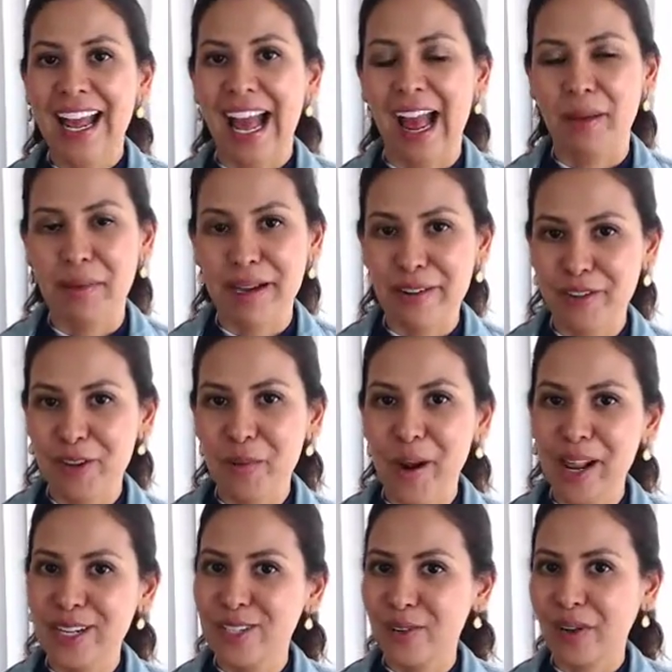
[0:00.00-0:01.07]
I mean, if you
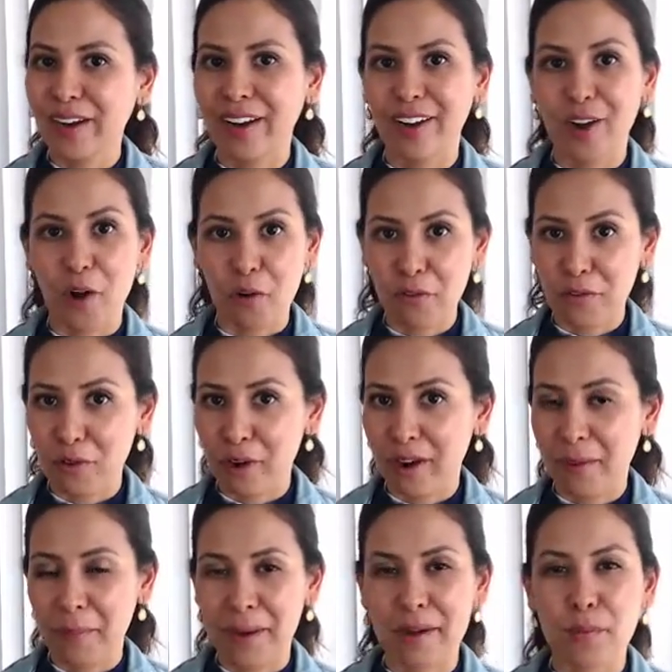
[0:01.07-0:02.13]
want to do it, go for
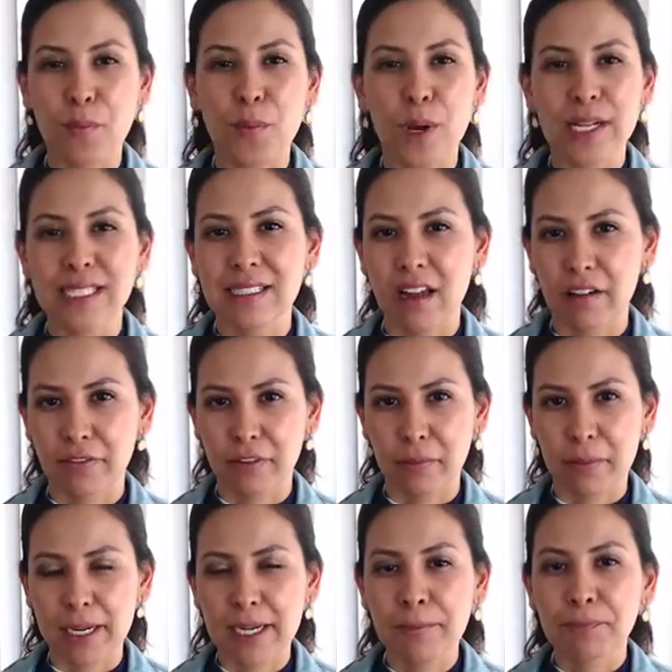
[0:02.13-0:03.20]
it, but it was not for
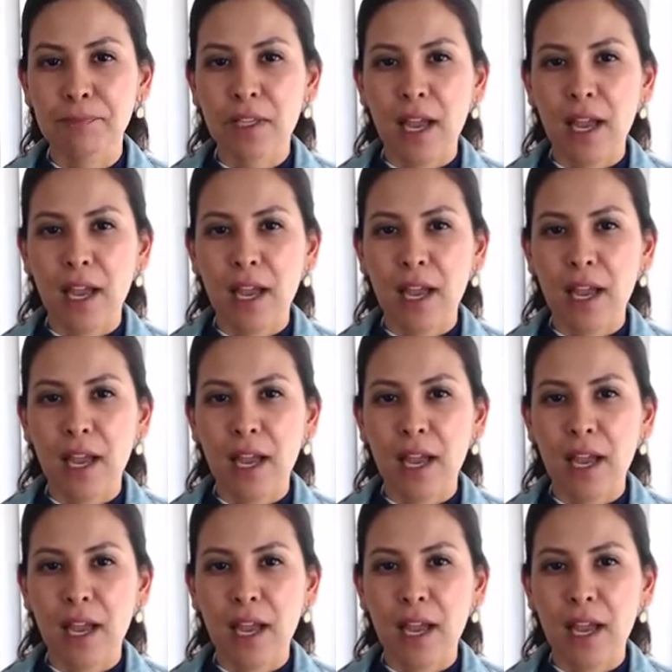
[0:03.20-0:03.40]
me.